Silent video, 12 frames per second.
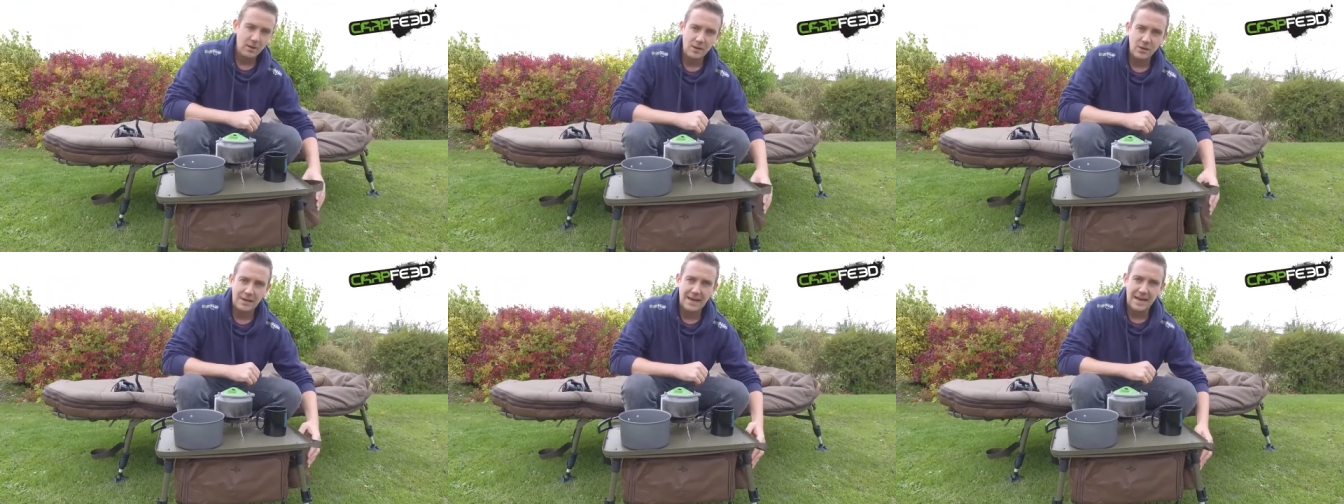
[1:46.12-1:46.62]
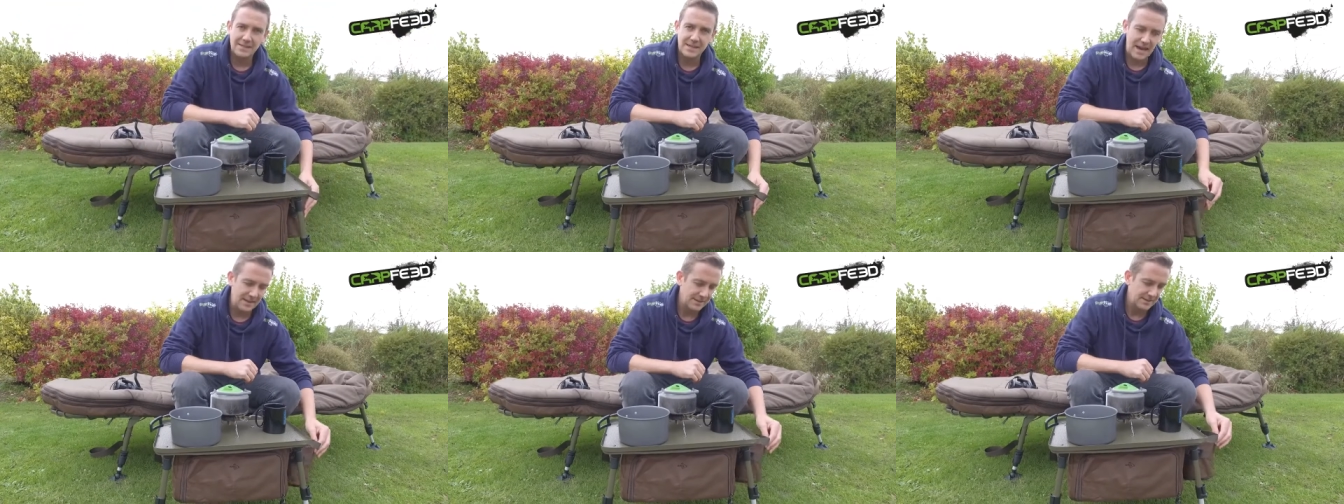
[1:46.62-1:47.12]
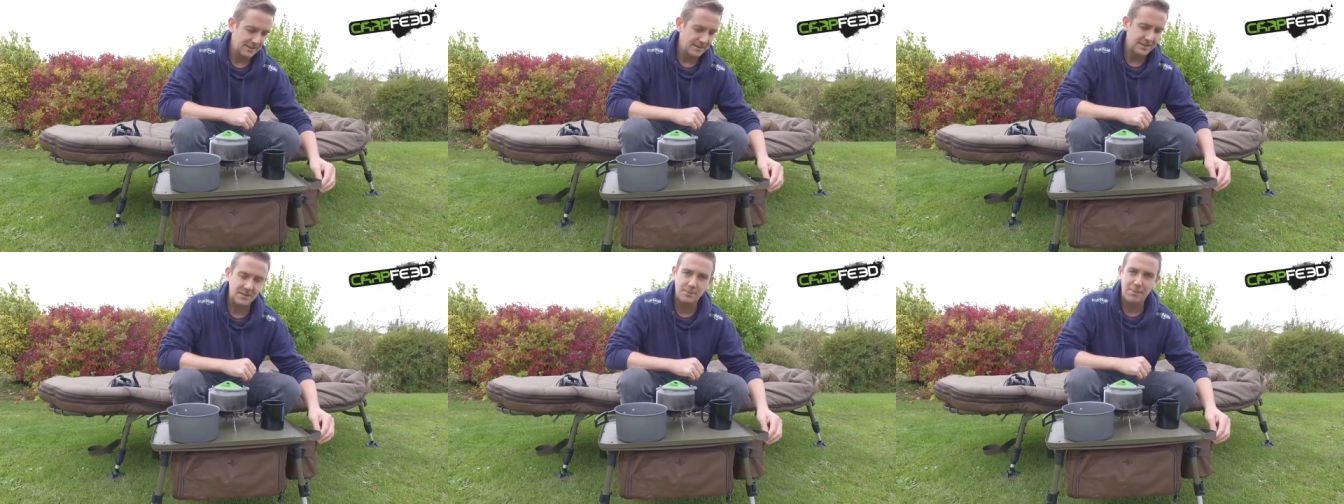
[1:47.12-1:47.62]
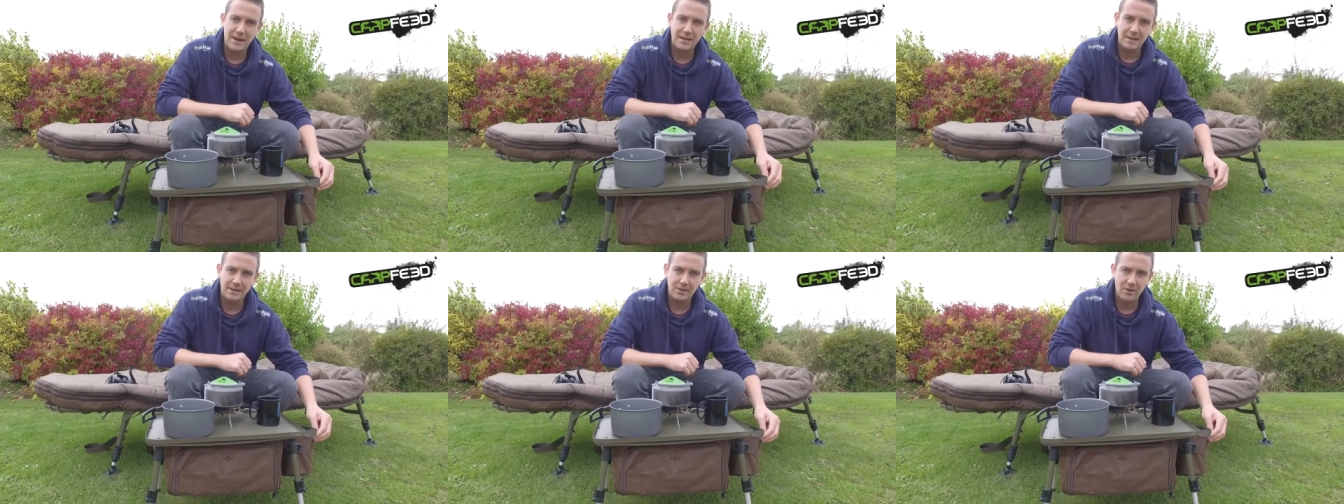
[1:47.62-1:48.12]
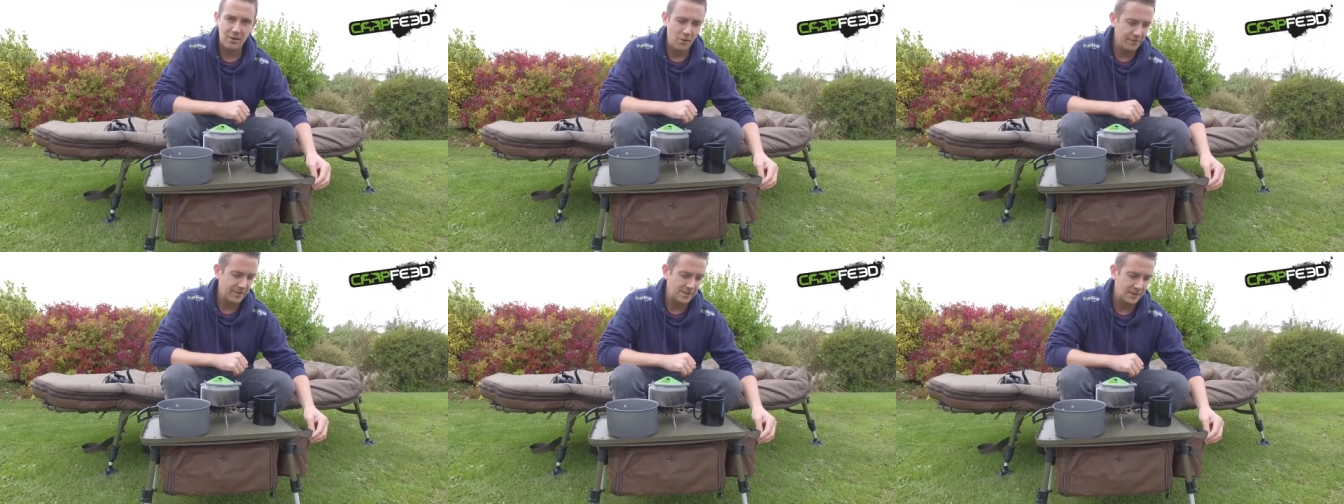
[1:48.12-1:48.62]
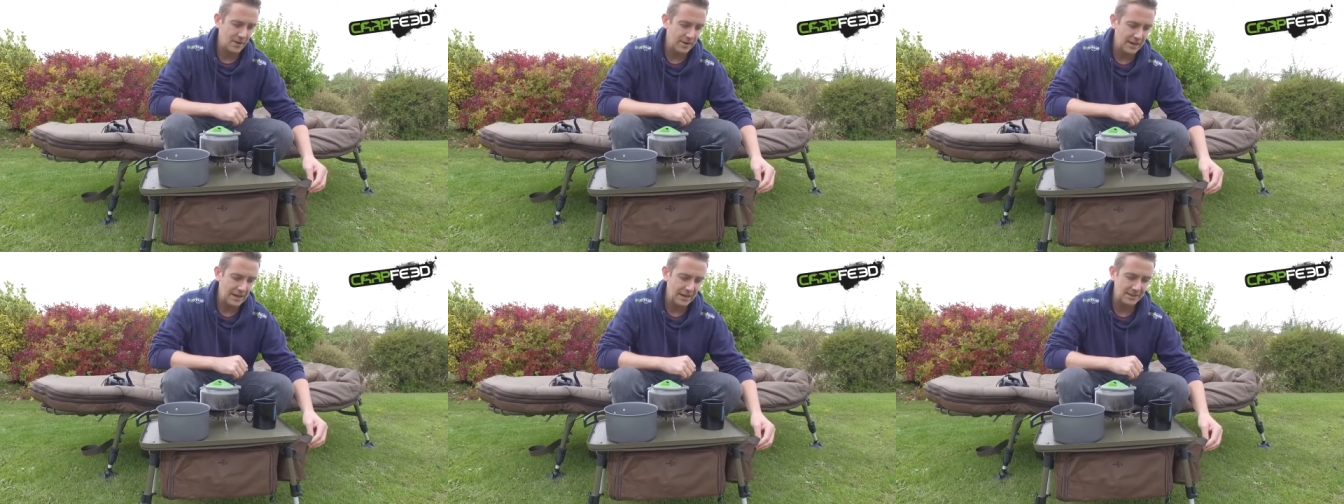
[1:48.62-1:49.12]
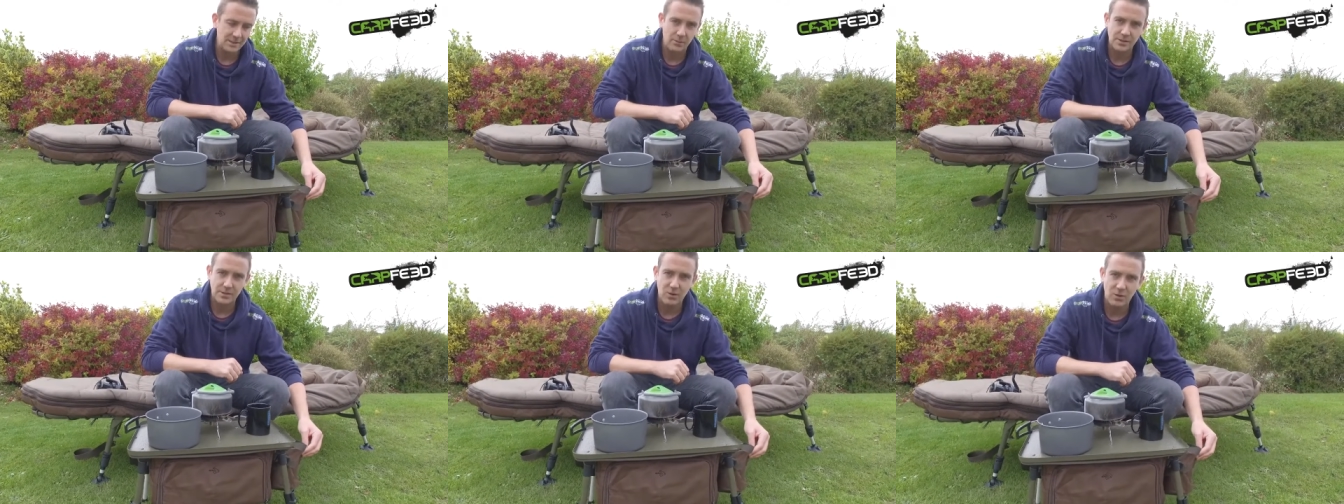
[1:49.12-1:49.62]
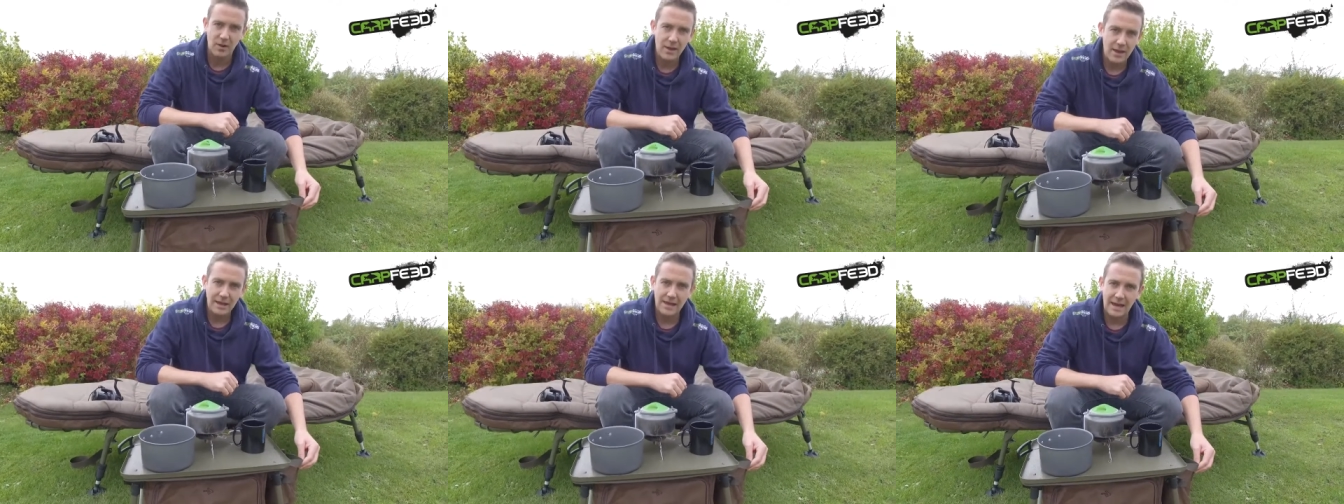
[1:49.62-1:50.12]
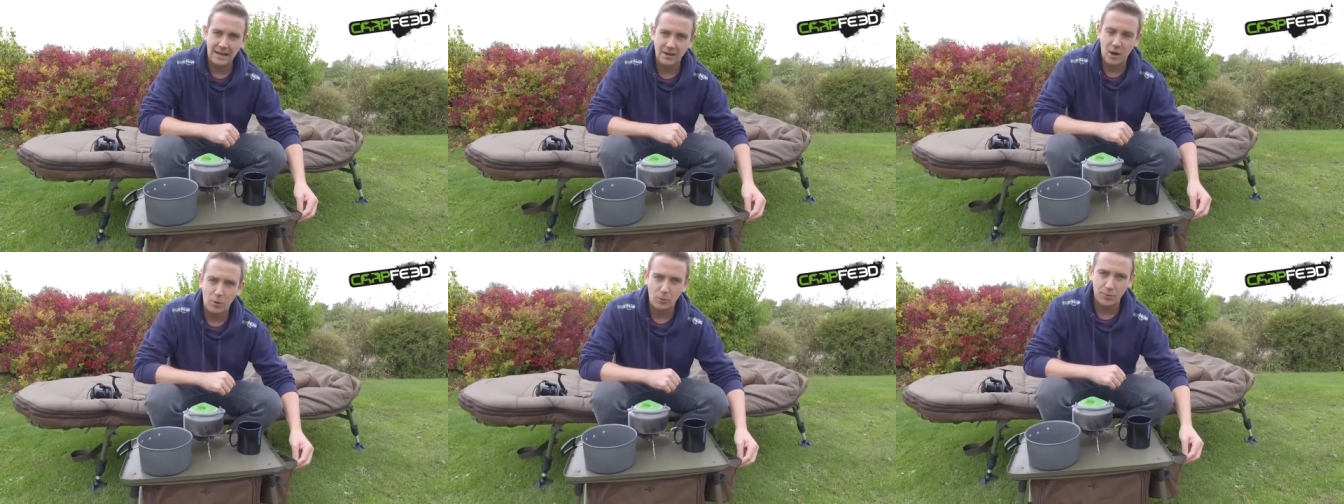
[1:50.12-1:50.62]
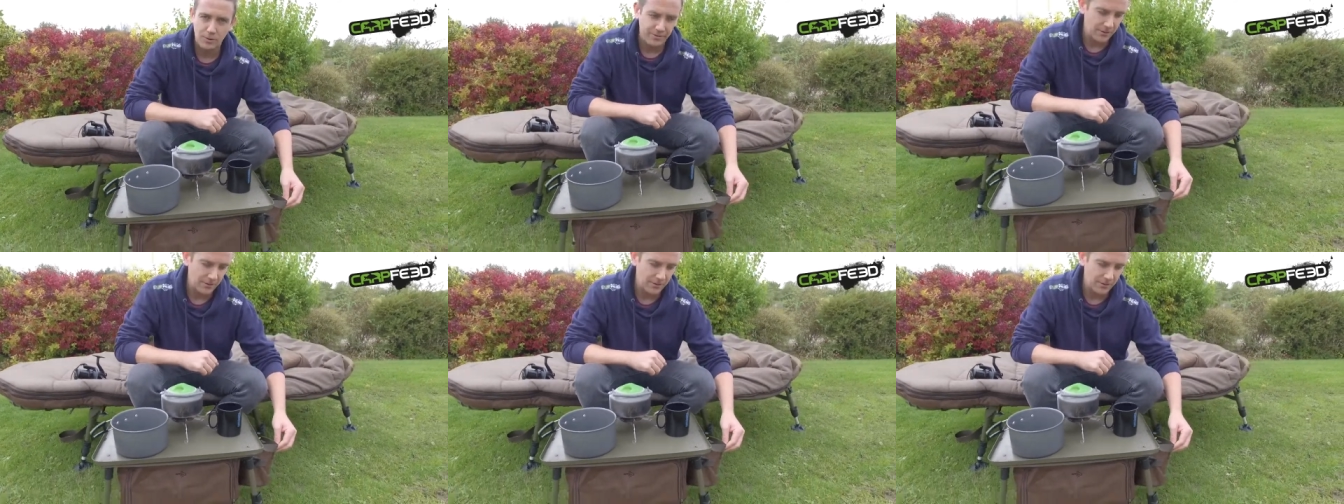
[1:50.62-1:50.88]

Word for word: your gas canister is suspended off the side here so it's not getting cold off